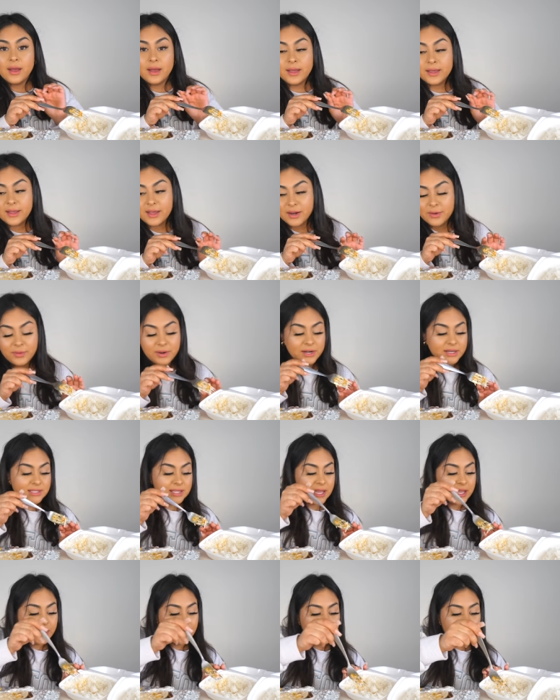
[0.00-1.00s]
I kind of wanted to
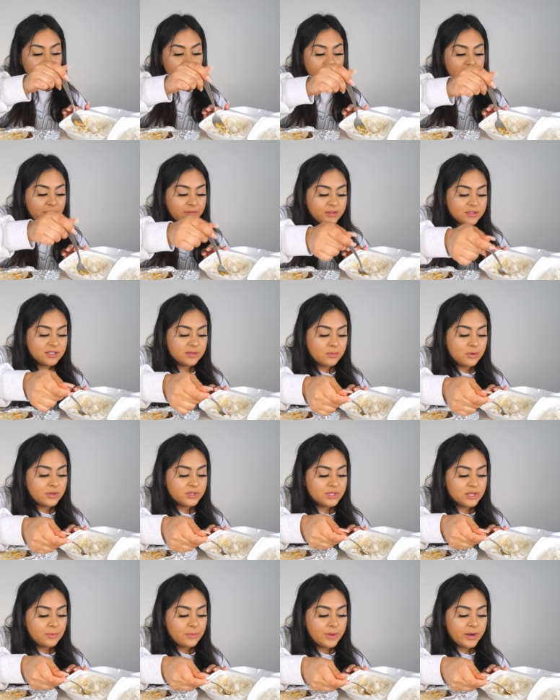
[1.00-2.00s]
take another bite of the
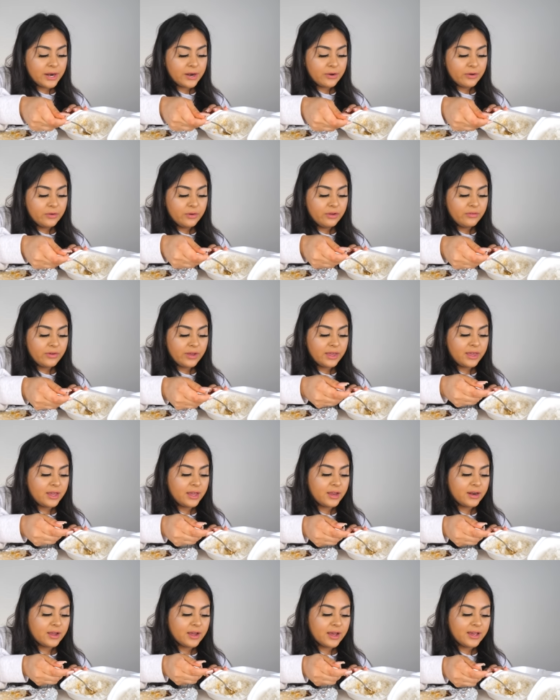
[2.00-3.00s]
samosa, but I don't know if I
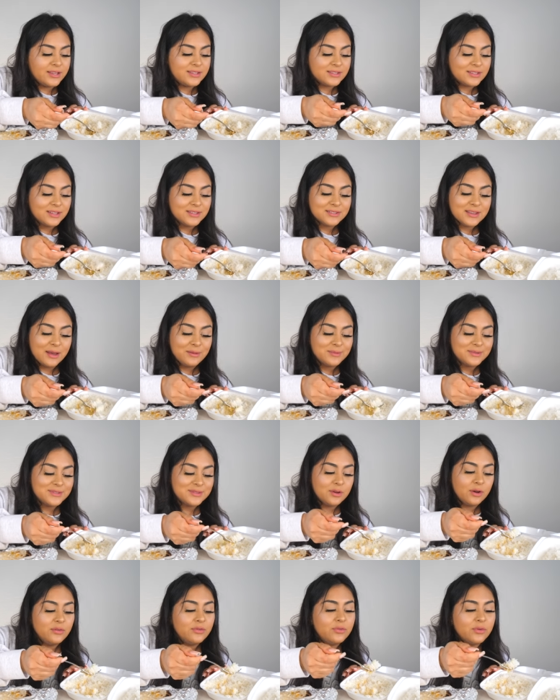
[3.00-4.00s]
can, guys, because I'm
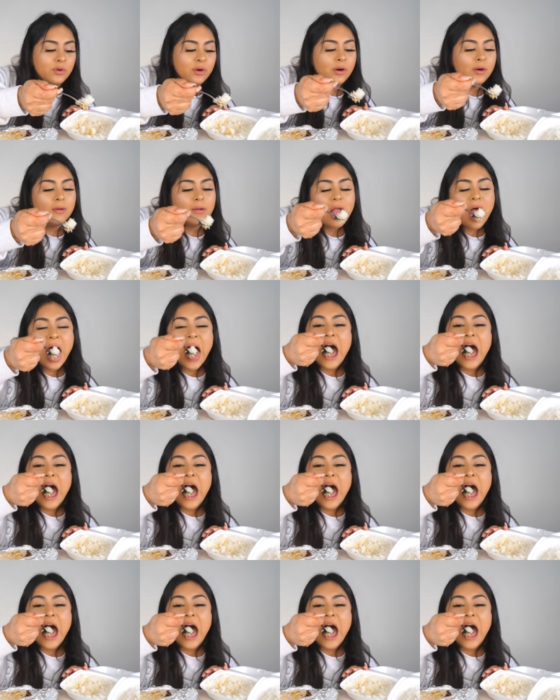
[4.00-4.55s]
so full.